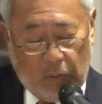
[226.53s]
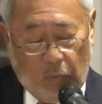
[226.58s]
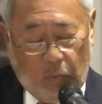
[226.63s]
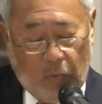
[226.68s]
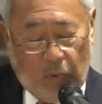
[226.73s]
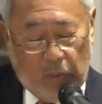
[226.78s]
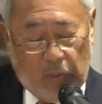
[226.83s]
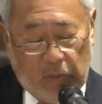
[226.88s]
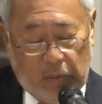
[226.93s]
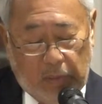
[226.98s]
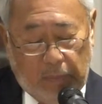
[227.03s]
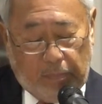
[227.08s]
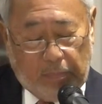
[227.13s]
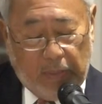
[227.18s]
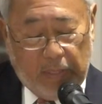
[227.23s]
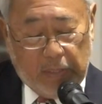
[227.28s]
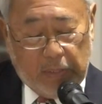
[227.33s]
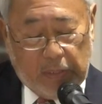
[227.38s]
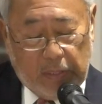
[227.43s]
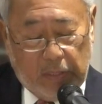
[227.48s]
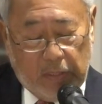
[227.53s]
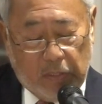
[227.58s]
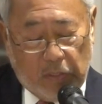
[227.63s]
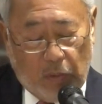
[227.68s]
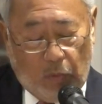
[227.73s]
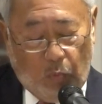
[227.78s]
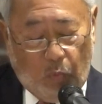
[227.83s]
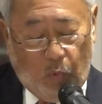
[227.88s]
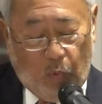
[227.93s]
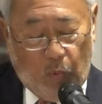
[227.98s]
awarded the
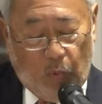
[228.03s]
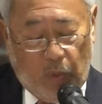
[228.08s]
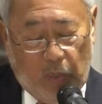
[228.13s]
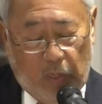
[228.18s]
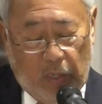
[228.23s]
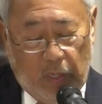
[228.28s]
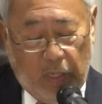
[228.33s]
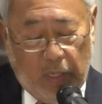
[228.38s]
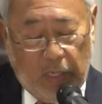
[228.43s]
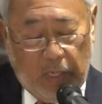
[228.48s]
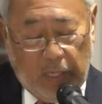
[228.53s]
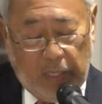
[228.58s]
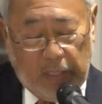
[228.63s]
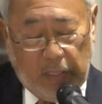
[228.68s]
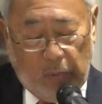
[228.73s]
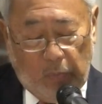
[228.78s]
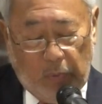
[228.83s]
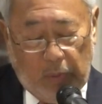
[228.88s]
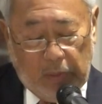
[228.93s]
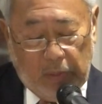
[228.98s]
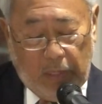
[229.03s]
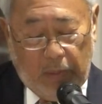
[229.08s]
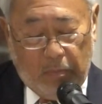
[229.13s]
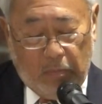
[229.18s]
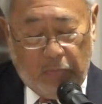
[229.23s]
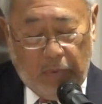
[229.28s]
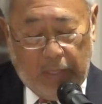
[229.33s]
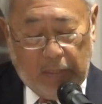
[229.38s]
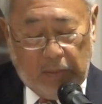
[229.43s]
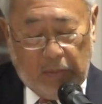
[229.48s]
President's Award and the
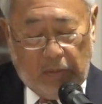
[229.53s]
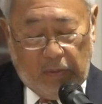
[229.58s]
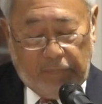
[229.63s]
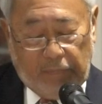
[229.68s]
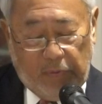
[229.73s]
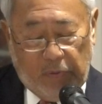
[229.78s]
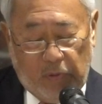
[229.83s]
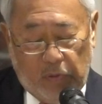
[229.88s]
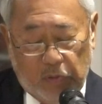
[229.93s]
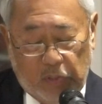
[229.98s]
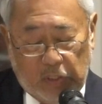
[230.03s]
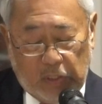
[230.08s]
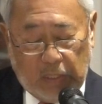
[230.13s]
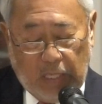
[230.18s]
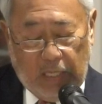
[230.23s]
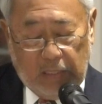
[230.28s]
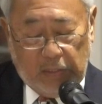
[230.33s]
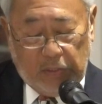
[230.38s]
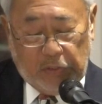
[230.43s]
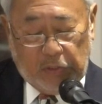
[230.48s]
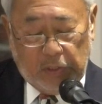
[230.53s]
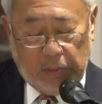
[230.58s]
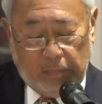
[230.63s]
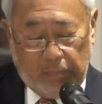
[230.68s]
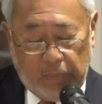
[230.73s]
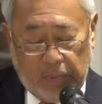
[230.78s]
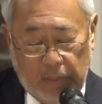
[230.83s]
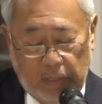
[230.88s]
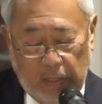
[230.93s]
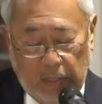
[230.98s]
William Randolph Hearst
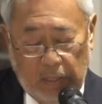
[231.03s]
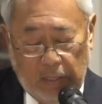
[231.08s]
Scholarship.